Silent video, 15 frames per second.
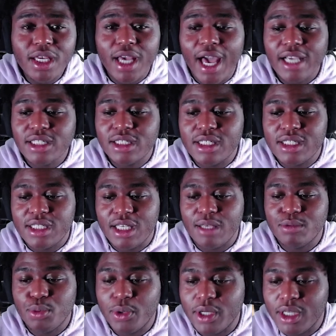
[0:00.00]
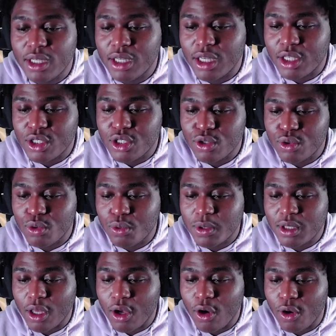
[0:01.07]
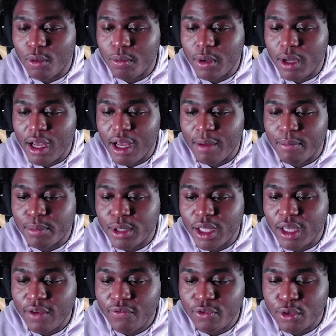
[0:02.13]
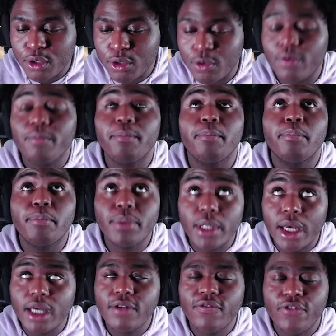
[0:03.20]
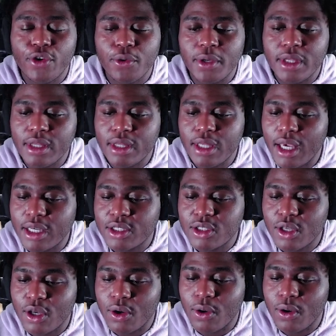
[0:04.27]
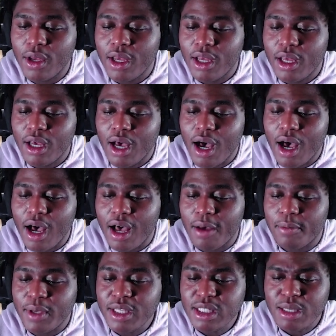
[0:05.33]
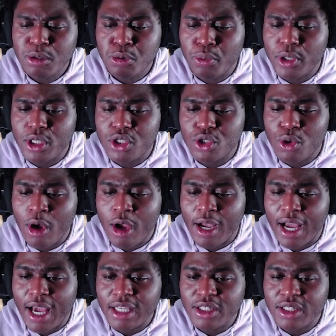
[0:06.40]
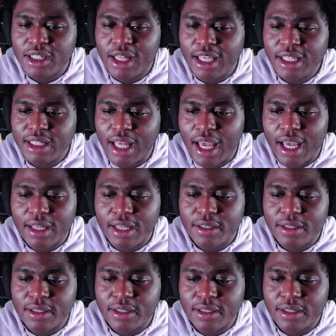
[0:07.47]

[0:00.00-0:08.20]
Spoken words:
actually seems pretty good too with the whole blood fury thing. So he seems pretty strong. I actually like that.